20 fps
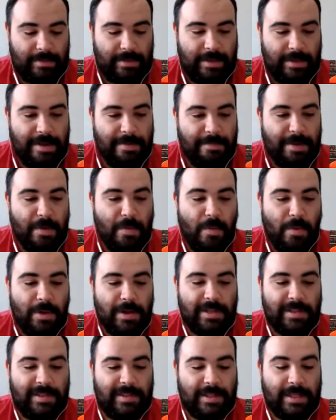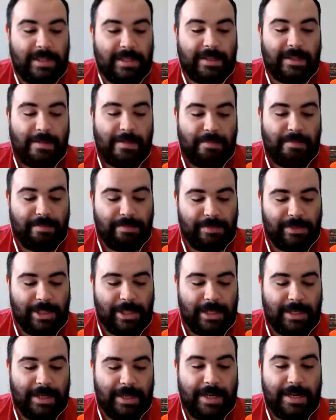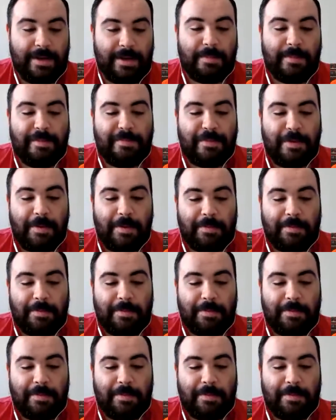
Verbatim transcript: give me one second. I'm checking it on my phone.